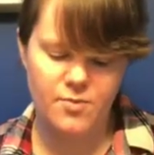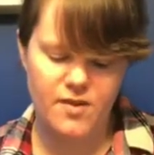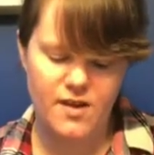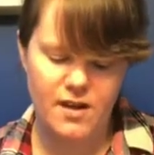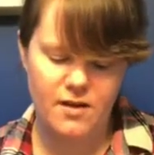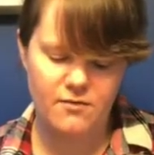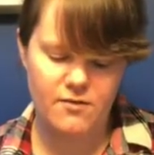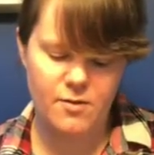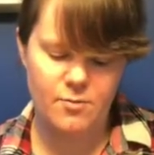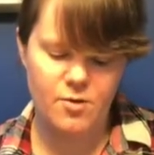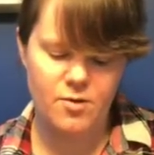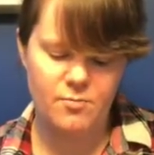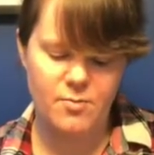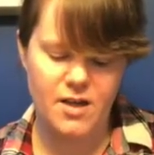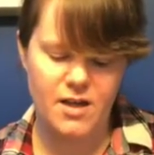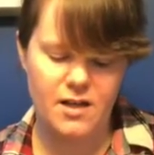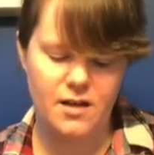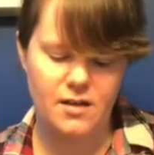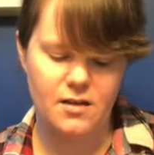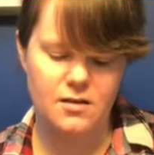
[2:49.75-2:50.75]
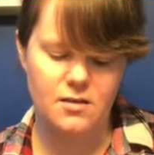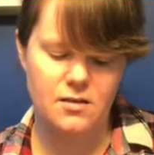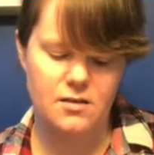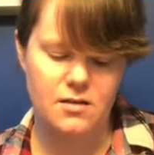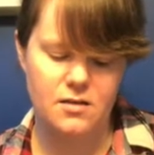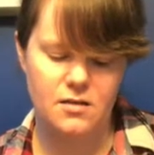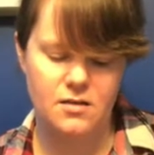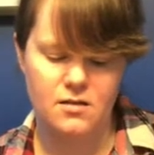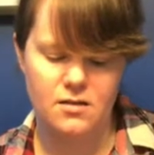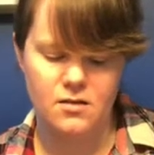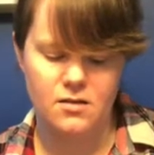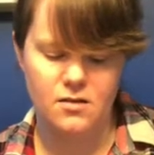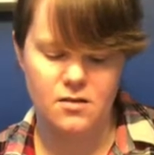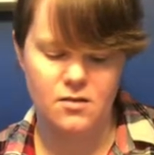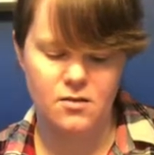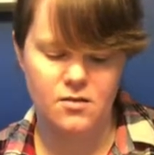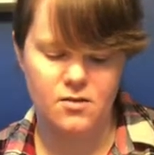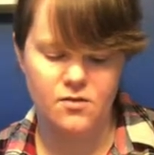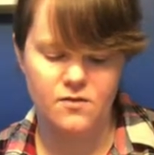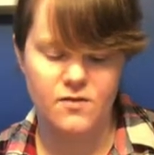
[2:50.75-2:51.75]
that rubber band
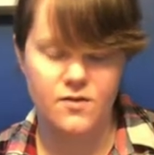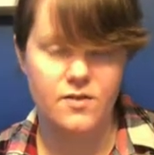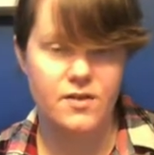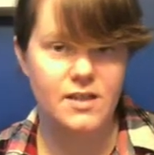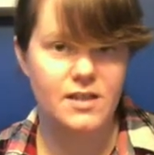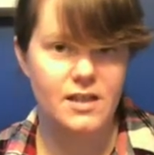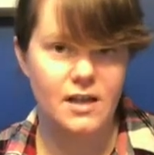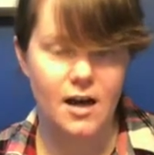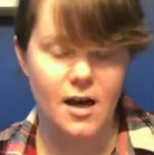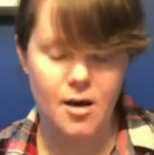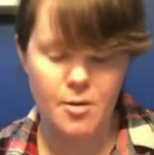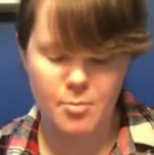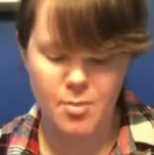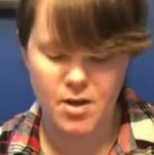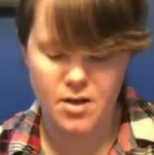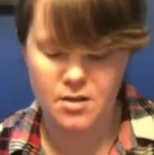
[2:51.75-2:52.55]
over the top.